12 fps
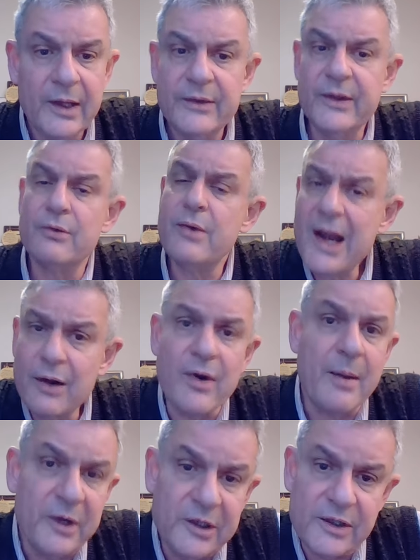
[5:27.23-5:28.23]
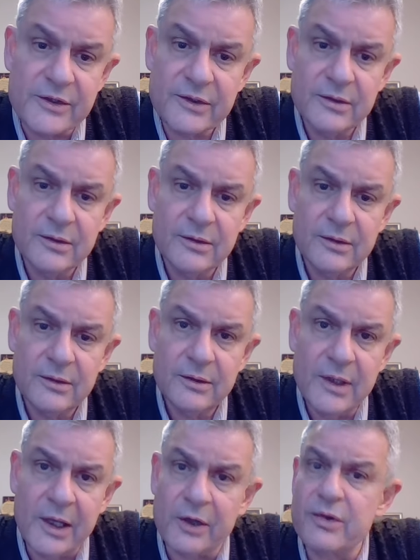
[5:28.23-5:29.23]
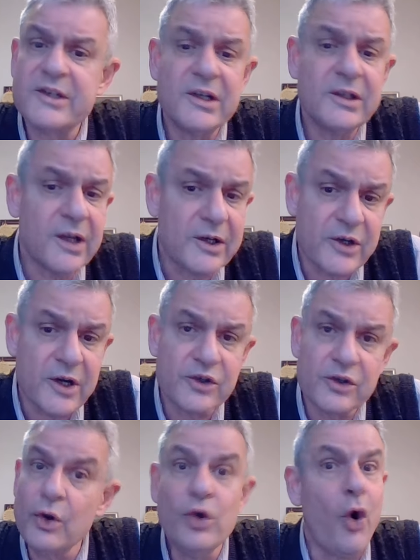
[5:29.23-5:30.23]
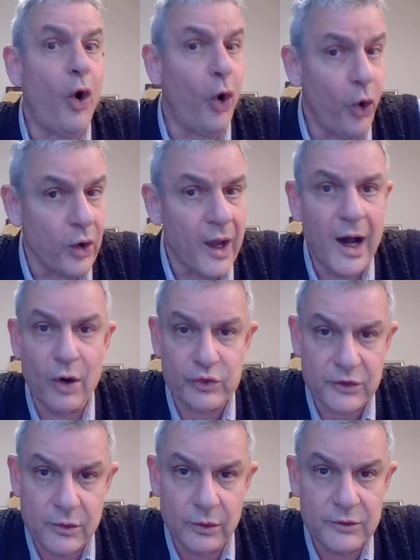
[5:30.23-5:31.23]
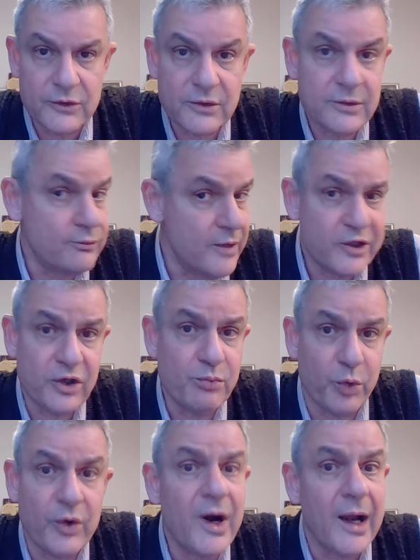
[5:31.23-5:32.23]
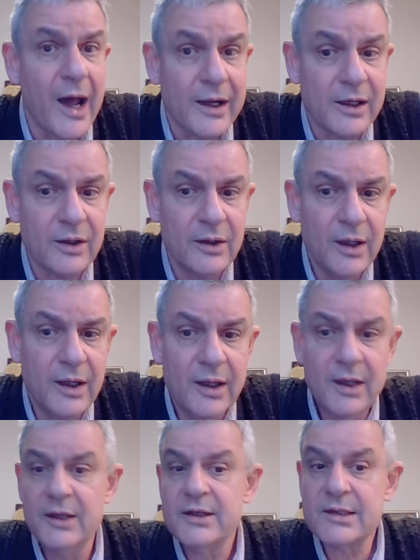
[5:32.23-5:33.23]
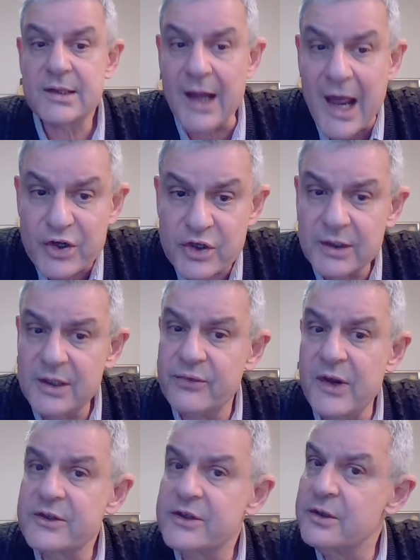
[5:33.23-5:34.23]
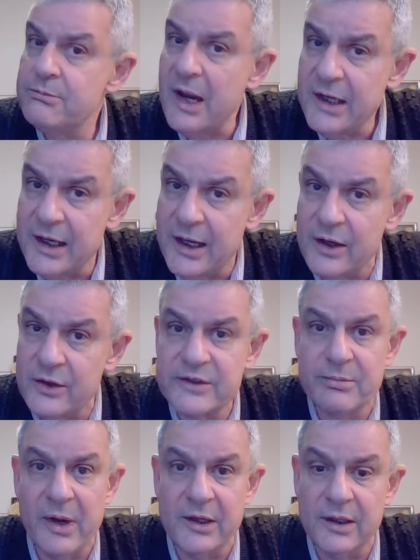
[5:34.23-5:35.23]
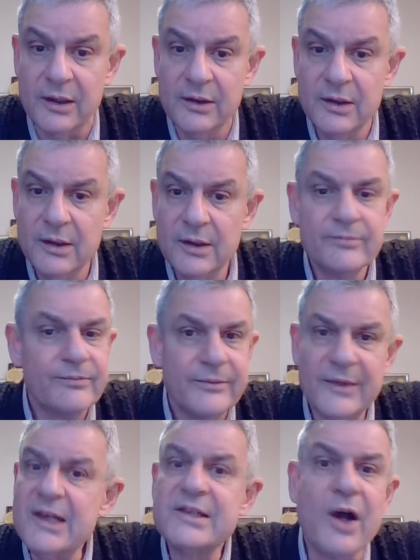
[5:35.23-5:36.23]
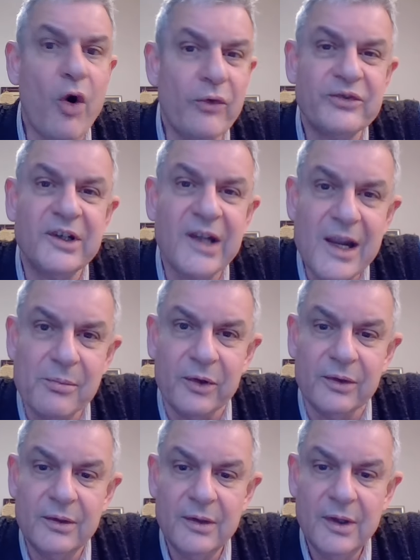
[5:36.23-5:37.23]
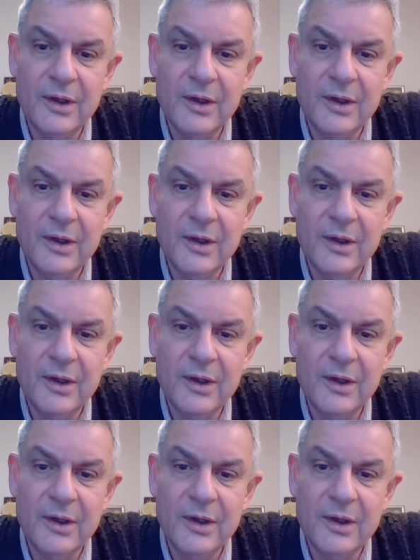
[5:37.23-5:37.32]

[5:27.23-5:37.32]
The real remedies, increasing taxation on all households, rich and poor alike, slashing defense and Medicare spending, these are off the table,